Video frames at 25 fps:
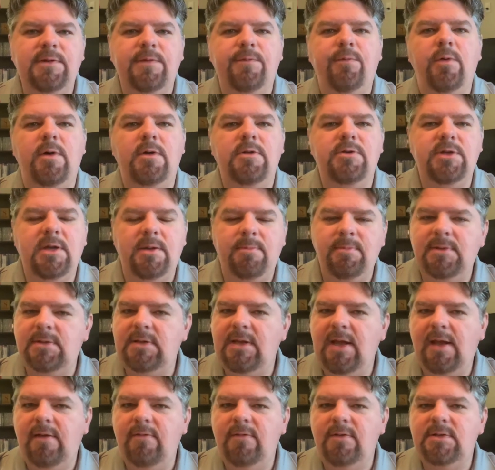of what Jamin
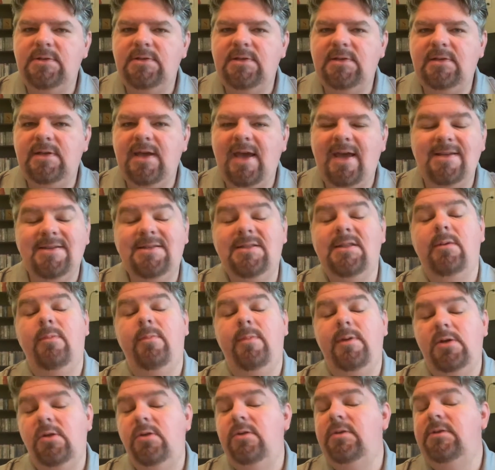Davis has the
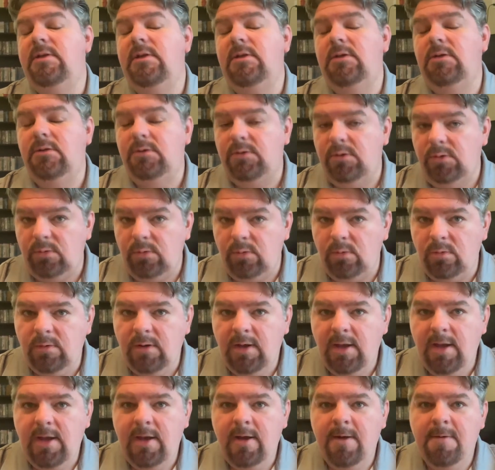ability to do.
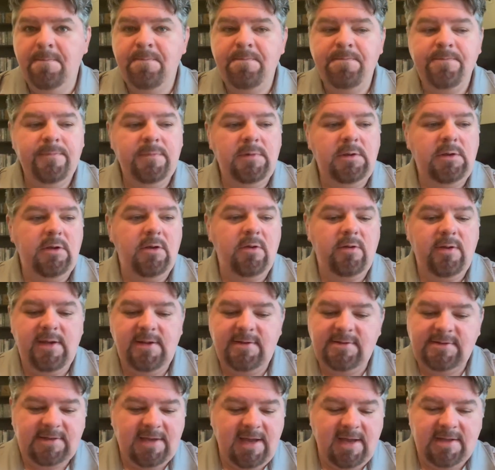You know,
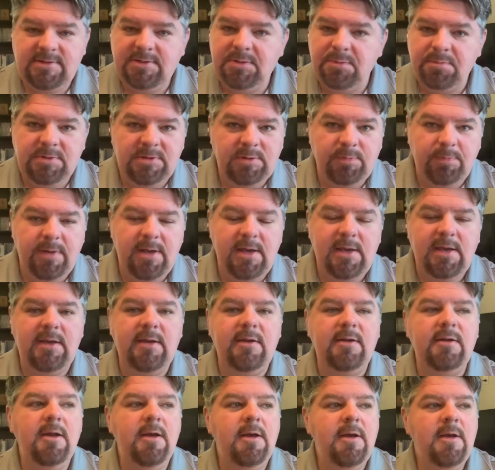he's got some
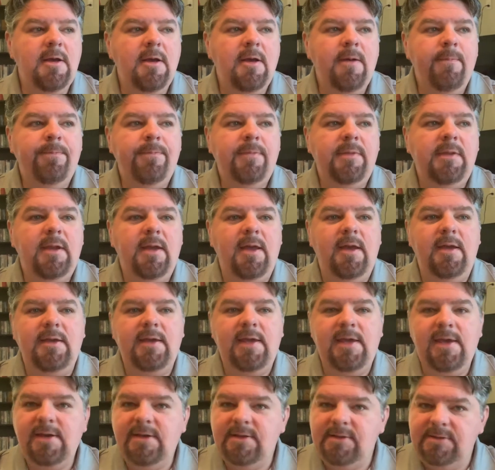speed.
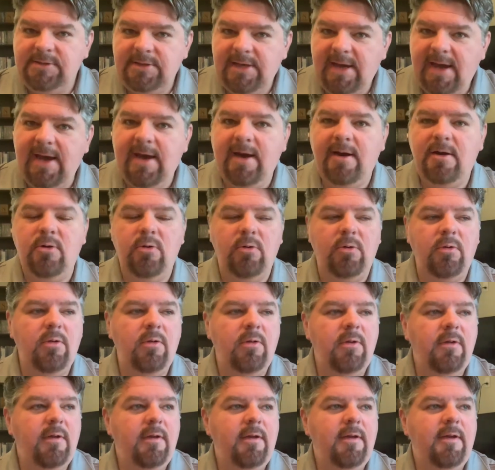He can
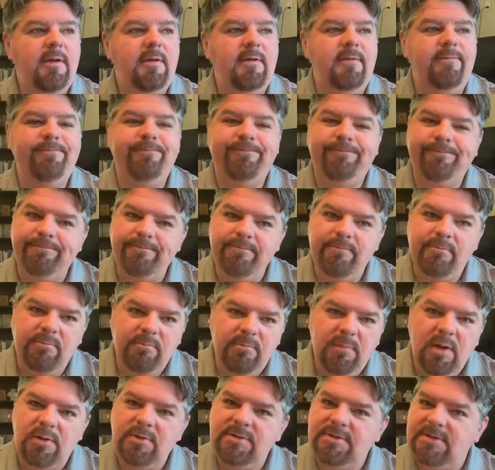tackle
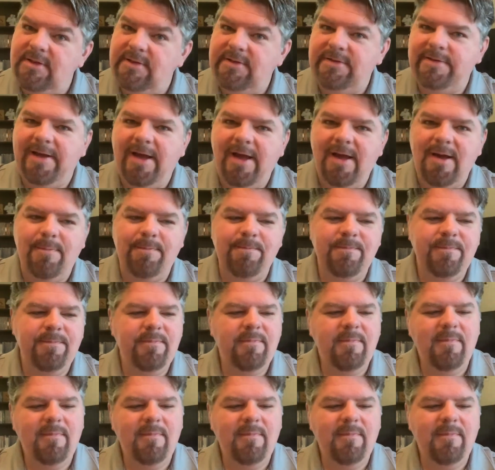most of the time,